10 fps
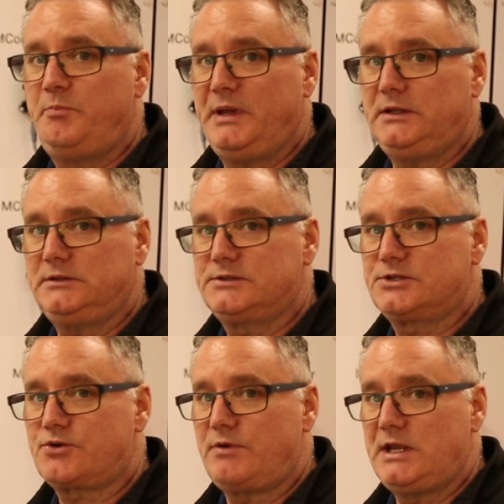build
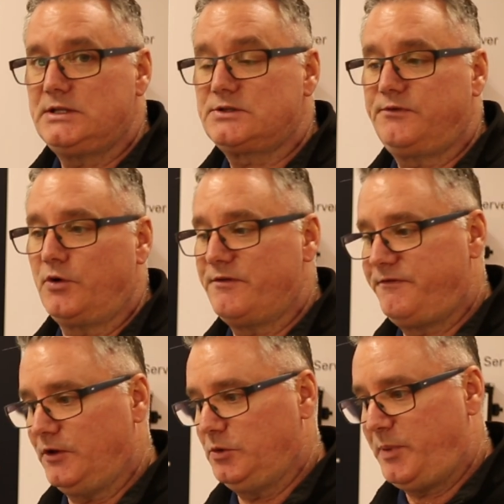screens for a
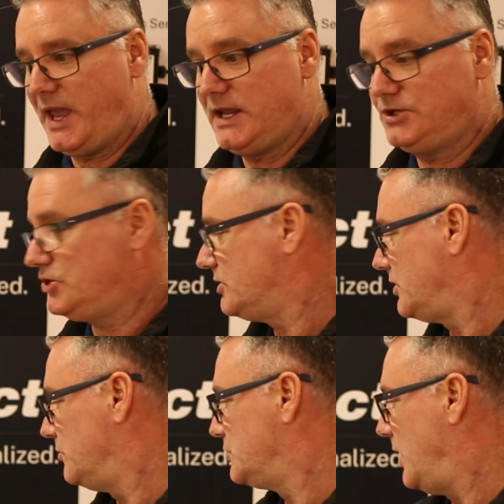full page,
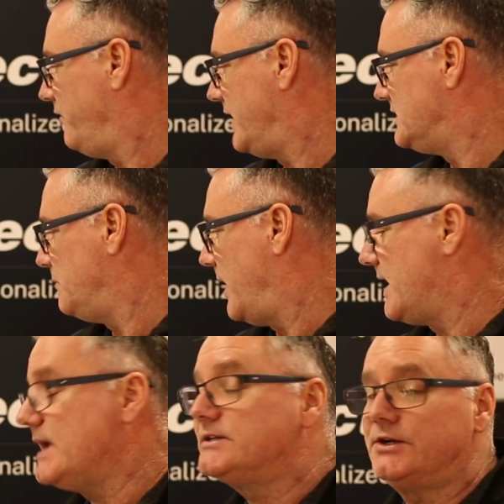so 1280
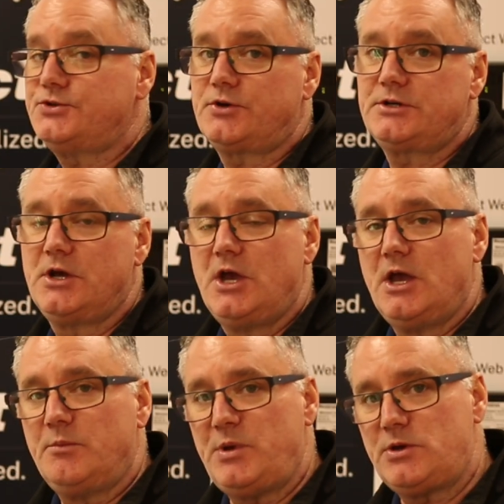by 800,
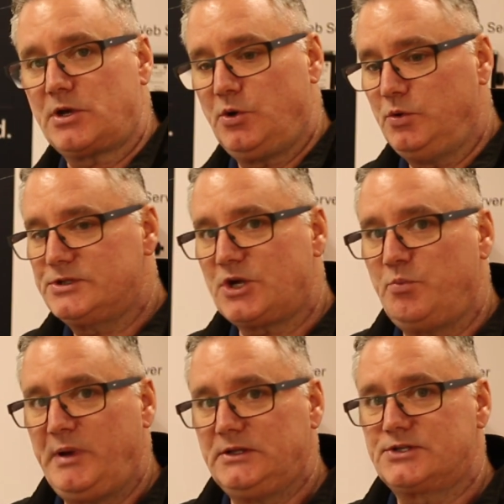but you can also
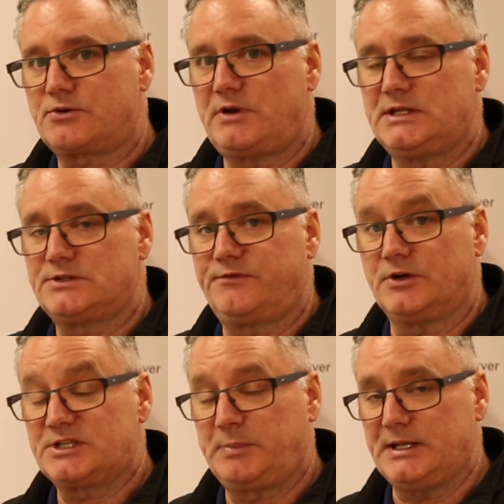build screens for
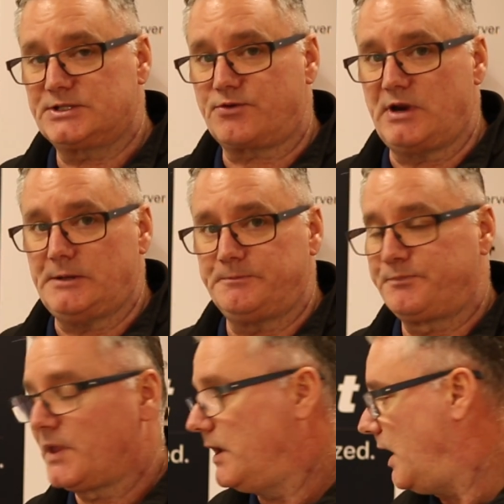a split screen,
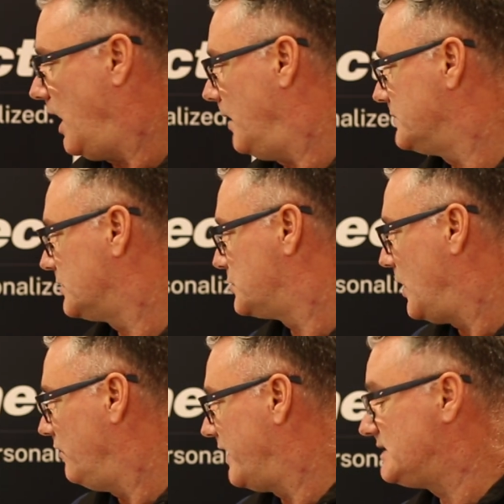so
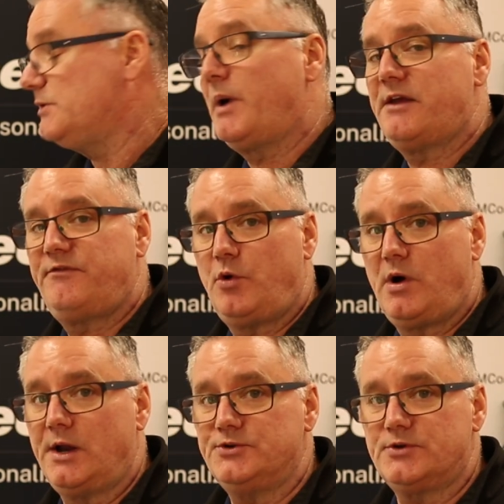1280 by
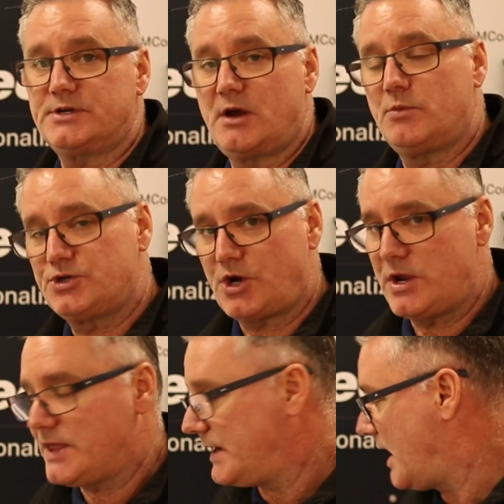400, and we'll show
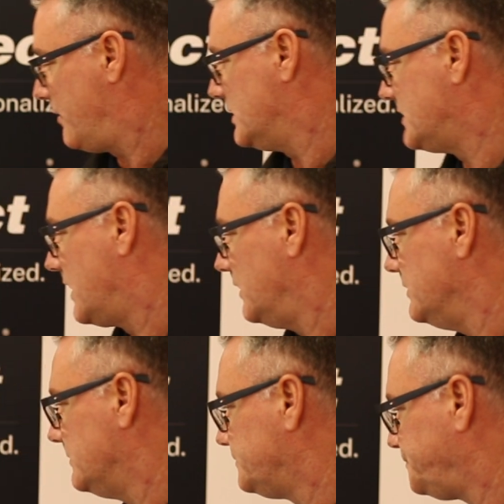you that now in a second.